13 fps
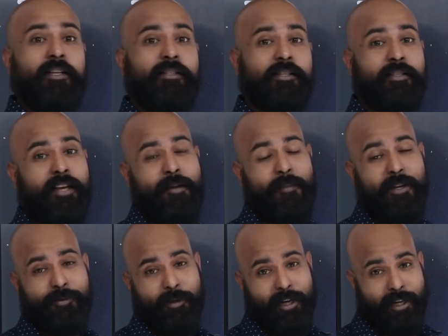is the same
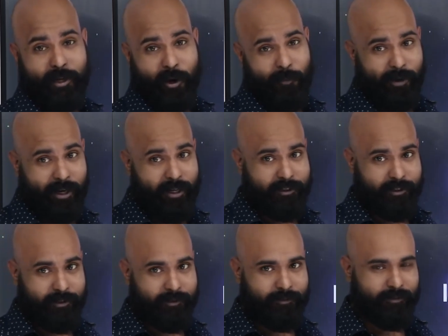as reading
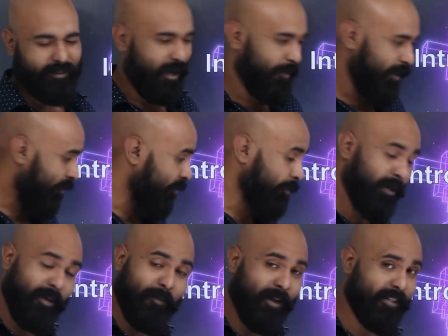comprehension. I mean,
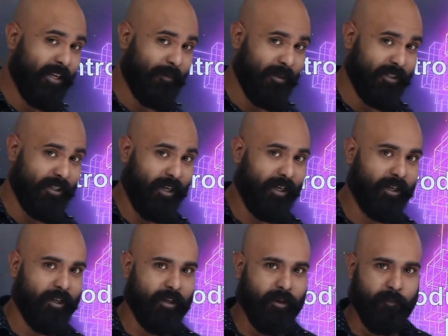everybody makes that mistake.
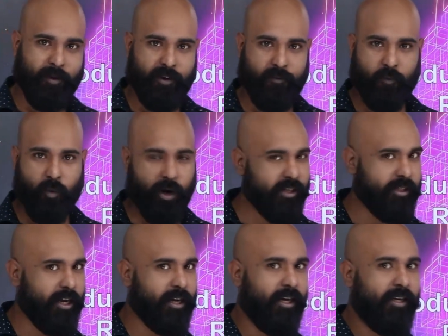But what
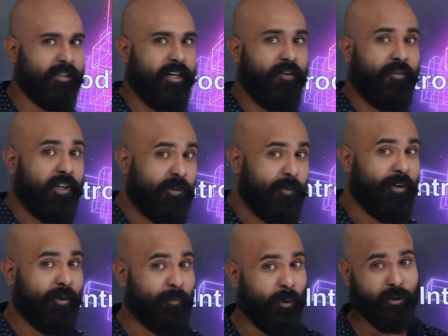exactly is the difference
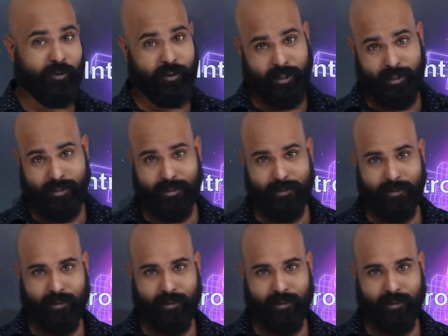between both of these?